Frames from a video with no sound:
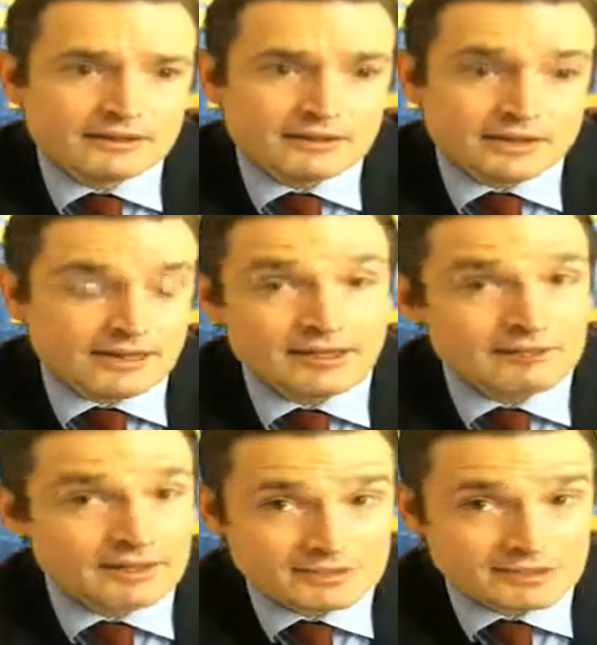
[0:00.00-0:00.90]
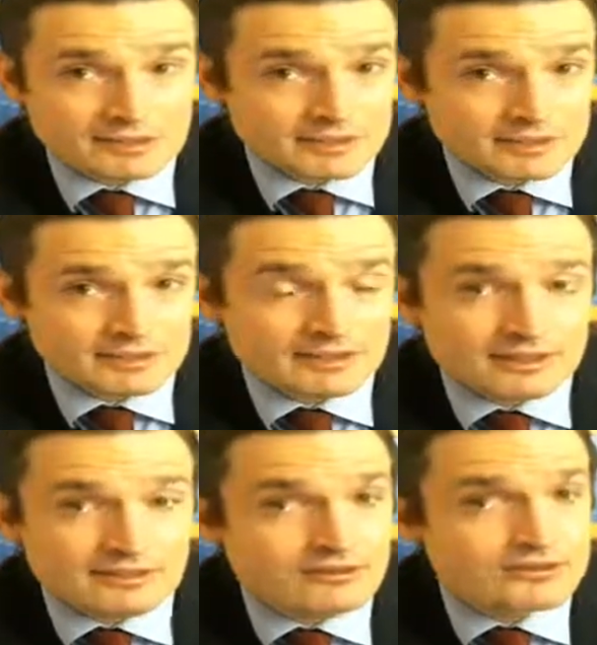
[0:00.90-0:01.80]
And I am not suggesting
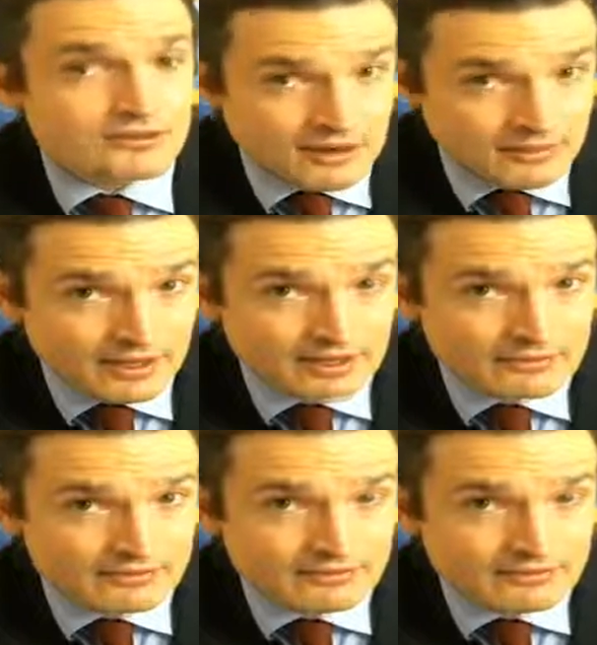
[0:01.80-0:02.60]
that you try that.